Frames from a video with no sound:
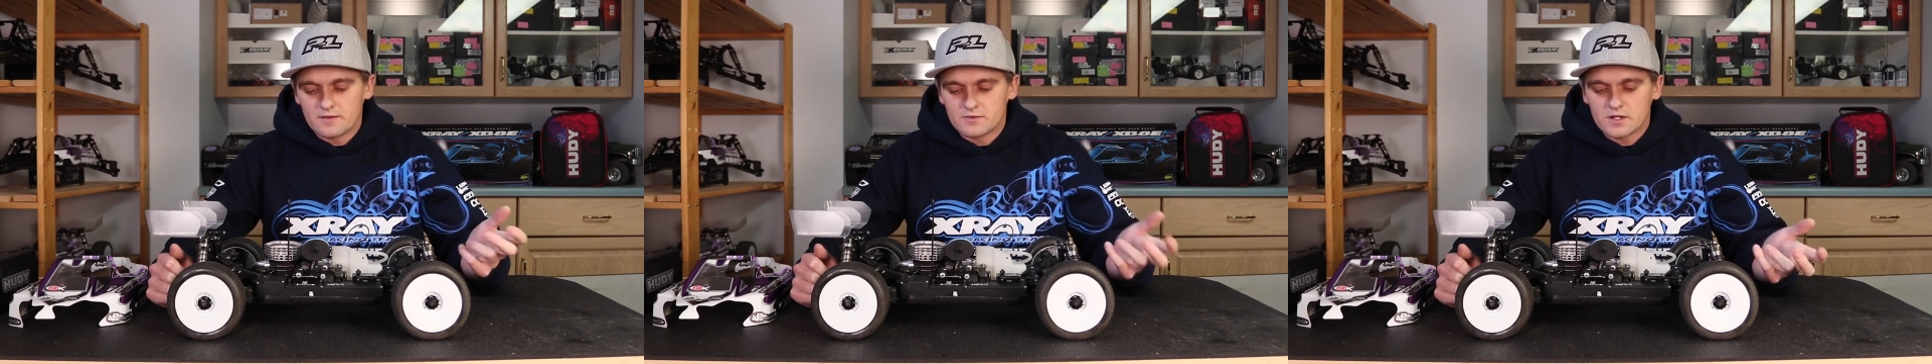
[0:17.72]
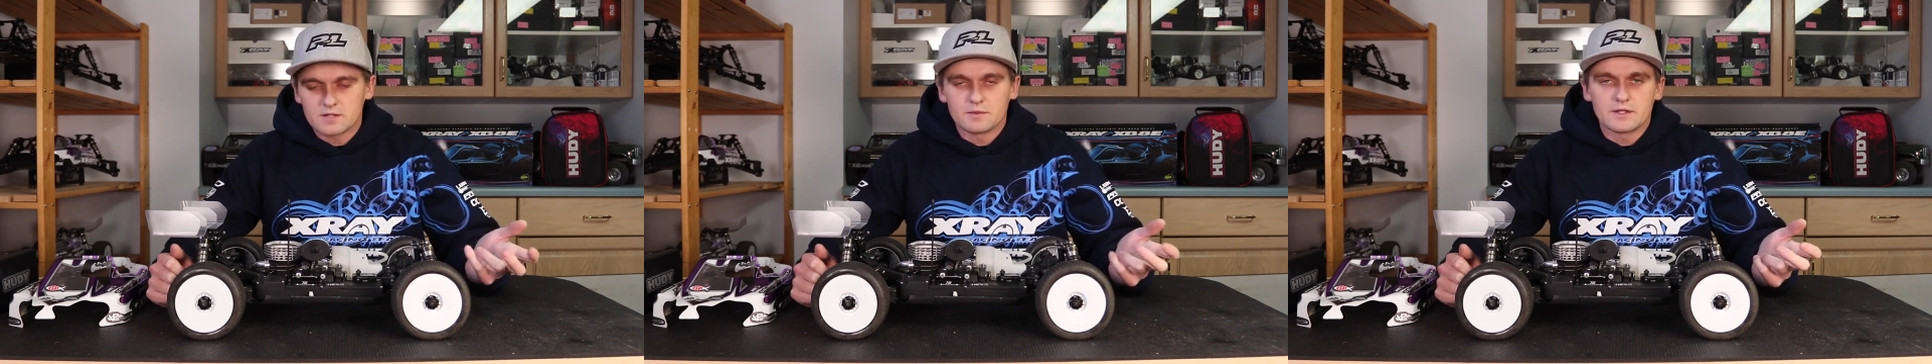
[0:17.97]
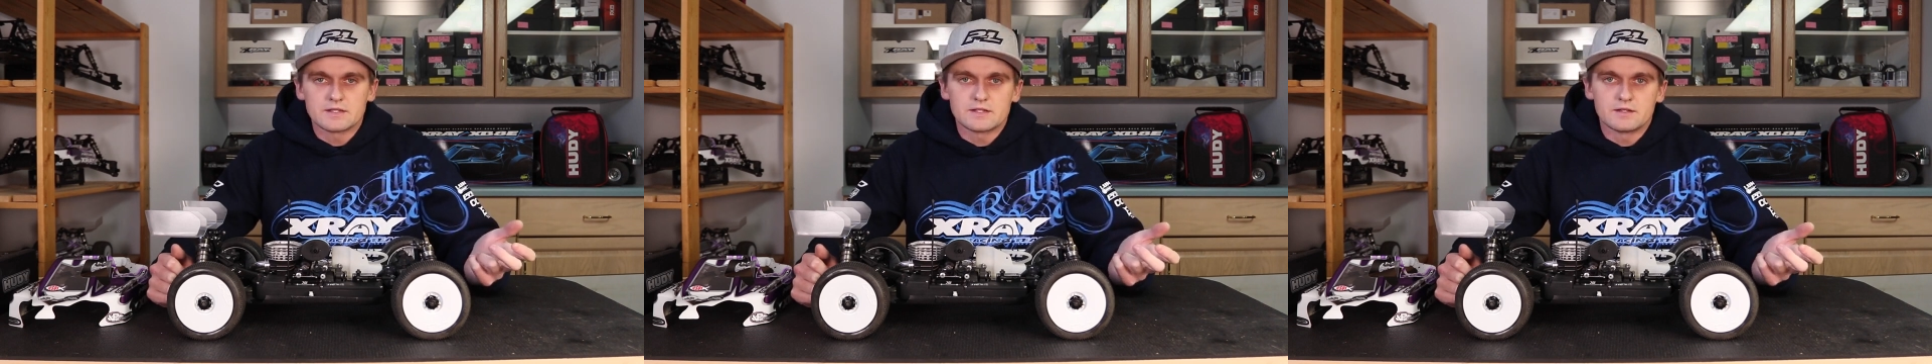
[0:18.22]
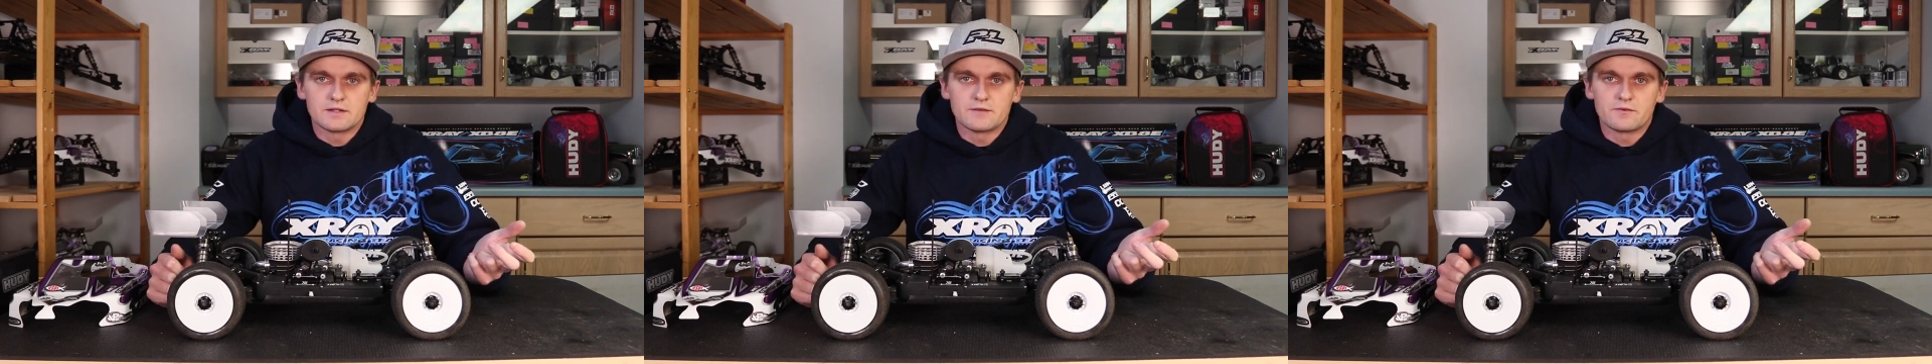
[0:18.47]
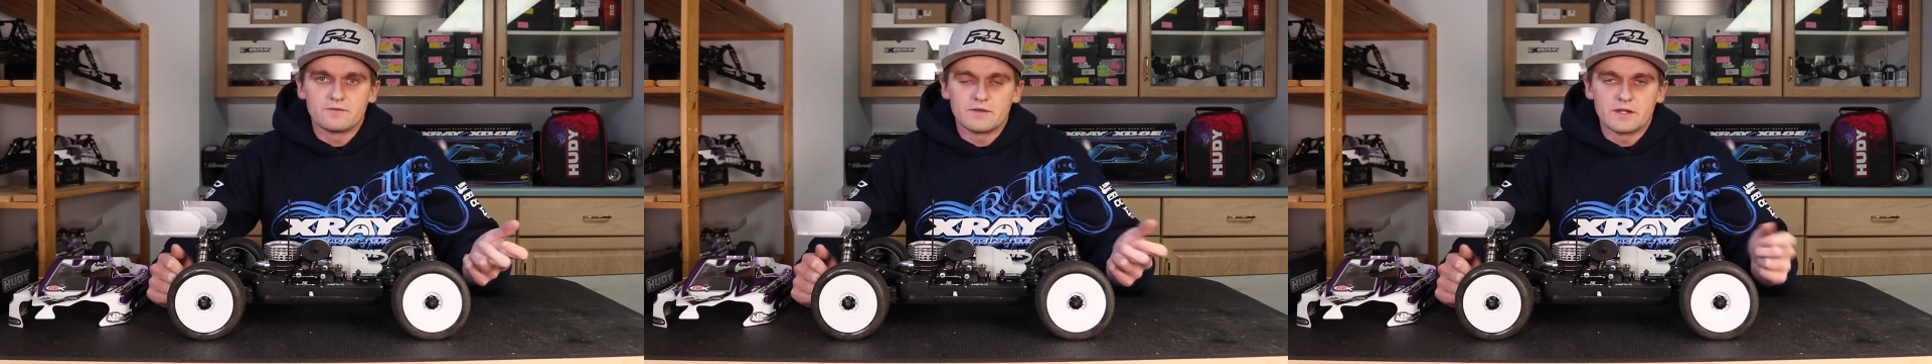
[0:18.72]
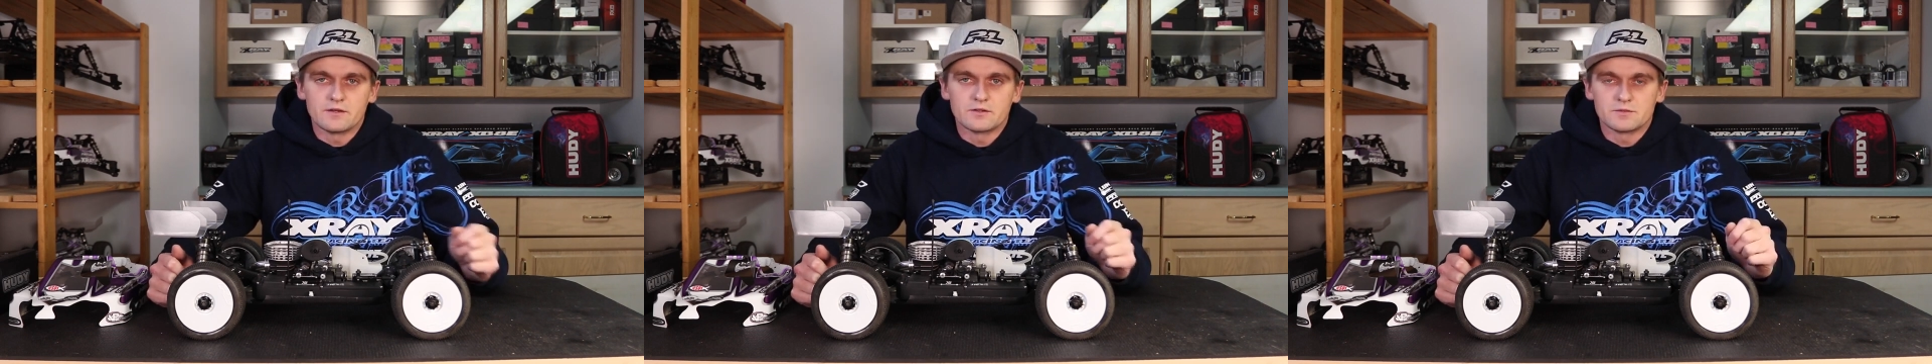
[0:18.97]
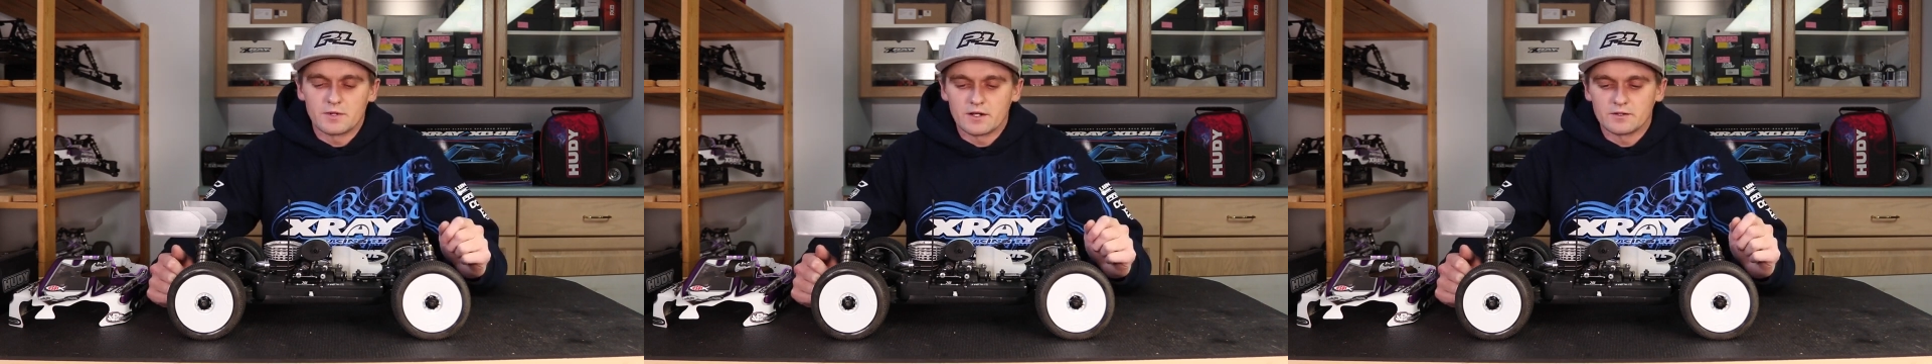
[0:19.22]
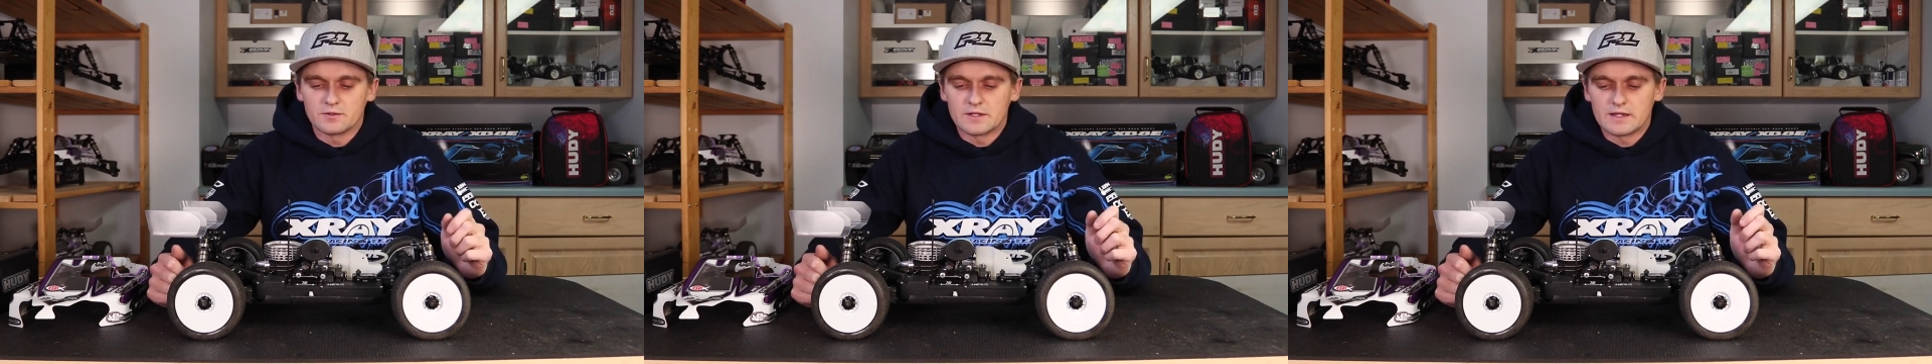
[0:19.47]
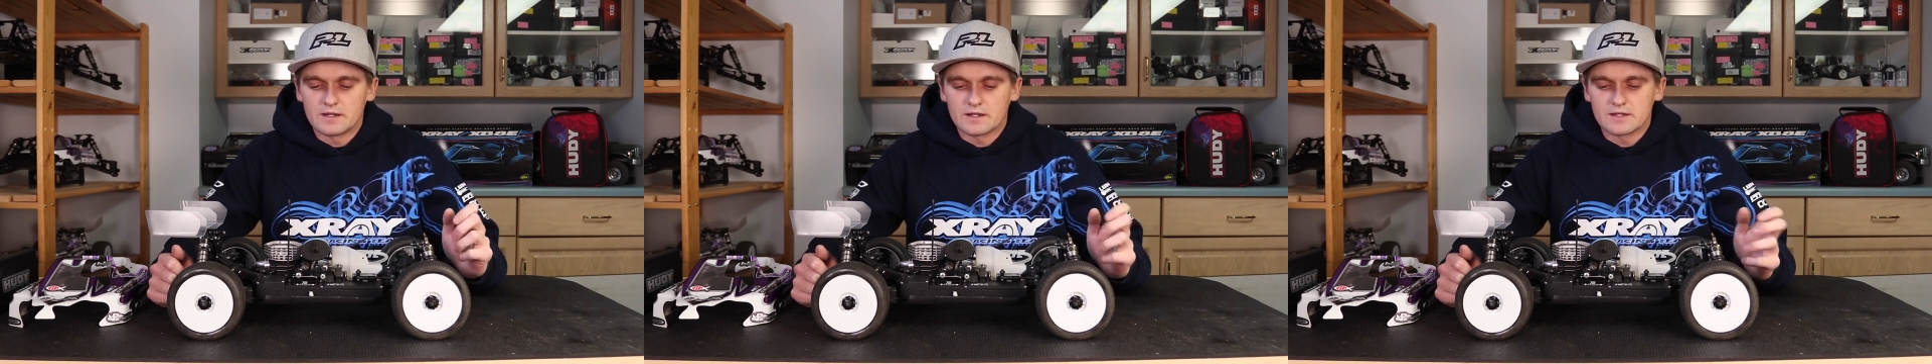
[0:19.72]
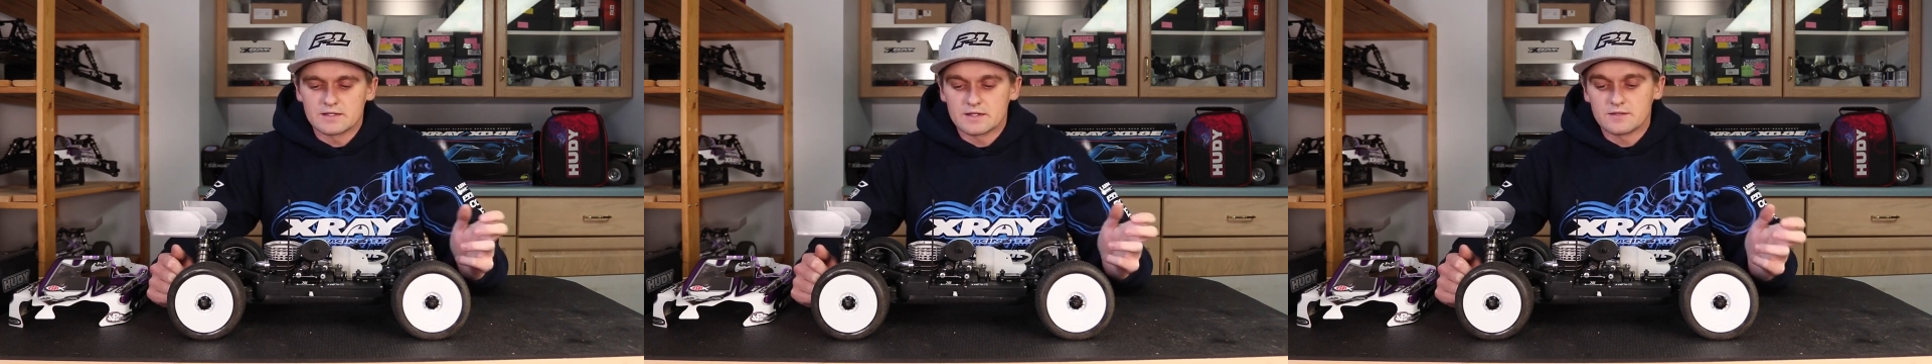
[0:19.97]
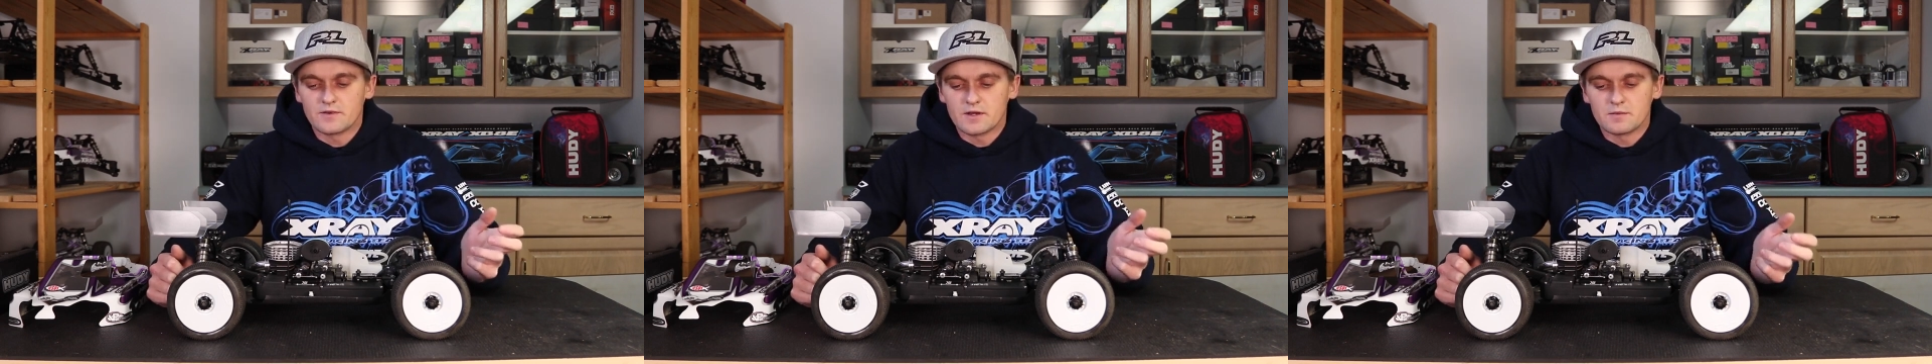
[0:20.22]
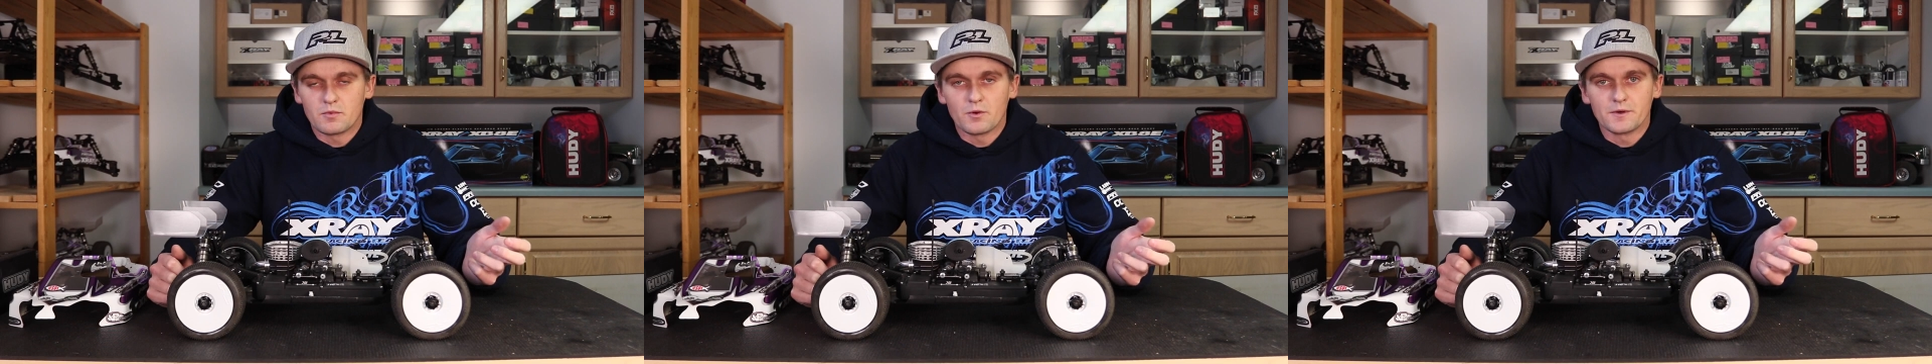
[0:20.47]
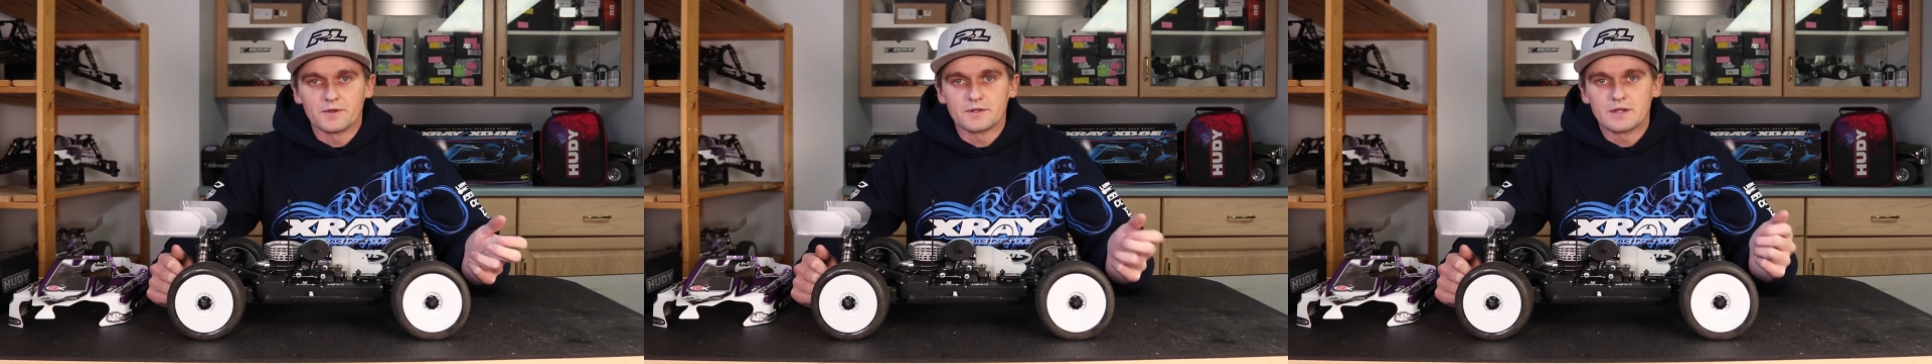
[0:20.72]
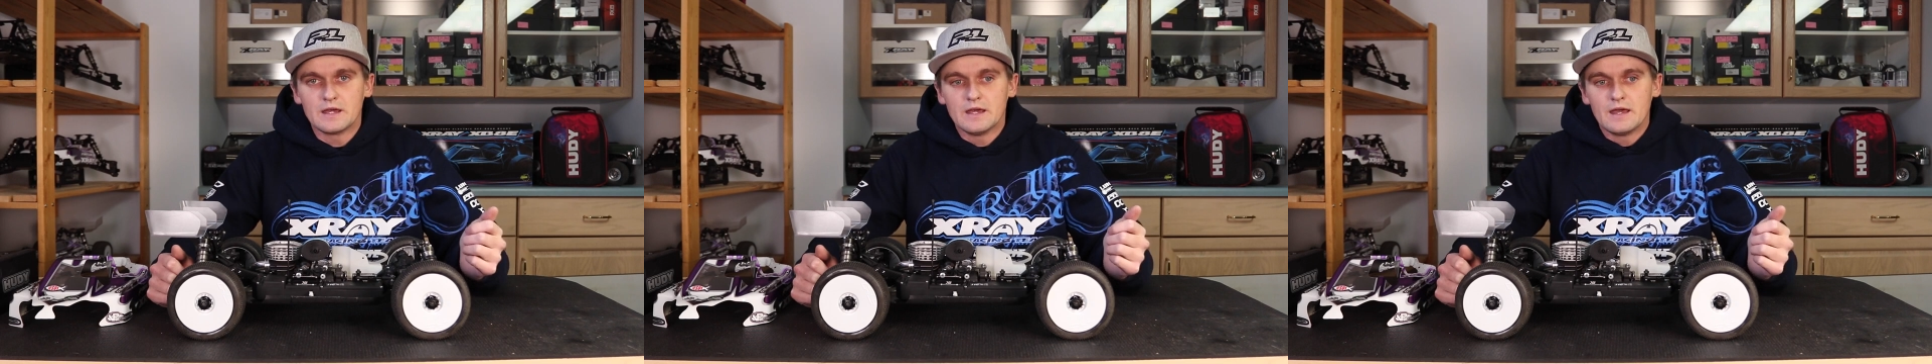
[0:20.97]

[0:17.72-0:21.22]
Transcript: I've talked about this in different videos, but I'll do it again because it is very important.